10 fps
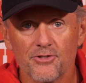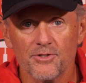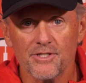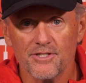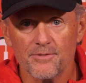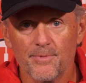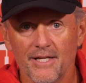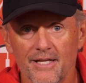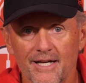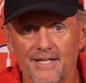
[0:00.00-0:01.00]
shows you the
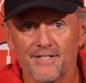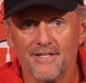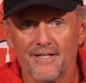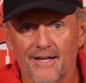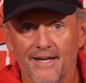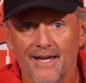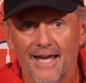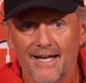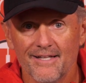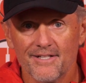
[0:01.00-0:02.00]
speed he has. And
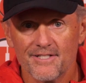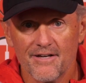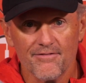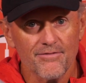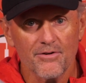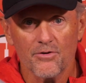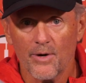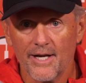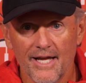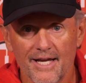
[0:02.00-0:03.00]
he does have
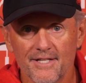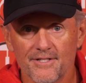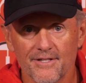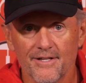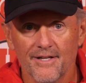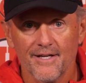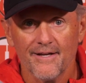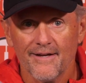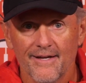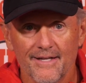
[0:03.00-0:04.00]
great hands. And
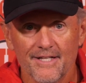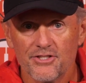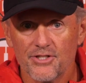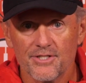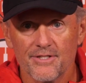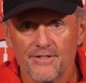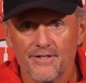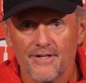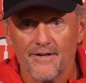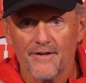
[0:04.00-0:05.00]
it's just
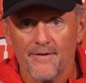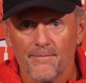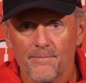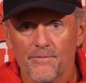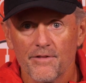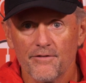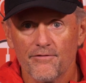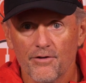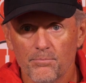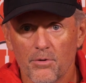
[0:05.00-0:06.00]
the
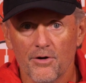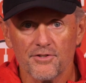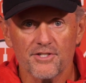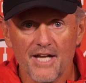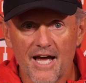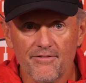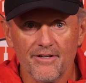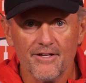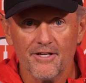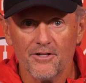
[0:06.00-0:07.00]
football
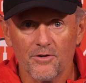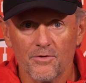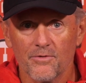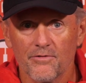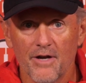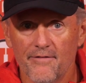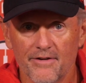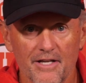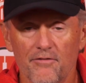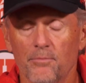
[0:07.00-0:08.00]
savvy, you know,
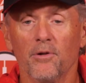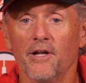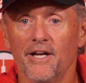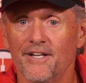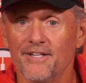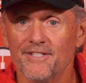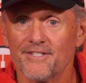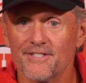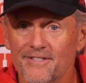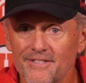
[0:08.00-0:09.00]
having never played,
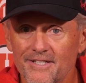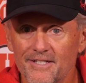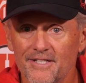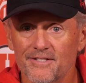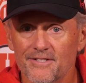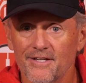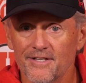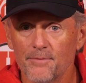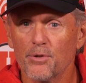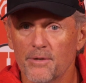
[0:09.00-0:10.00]

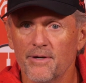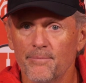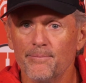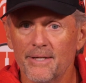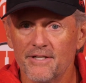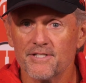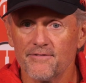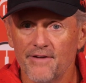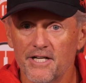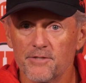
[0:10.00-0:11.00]
he put him at a big
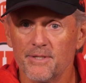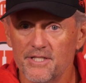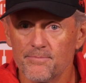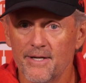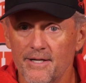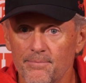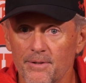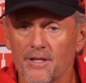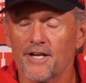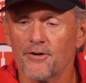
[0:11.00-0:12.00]
disadvantage, but he's made up a
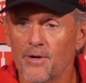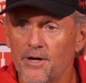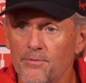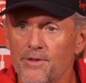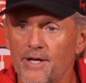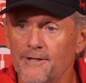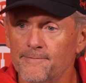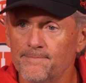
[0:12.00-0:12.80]
lot of ground with that.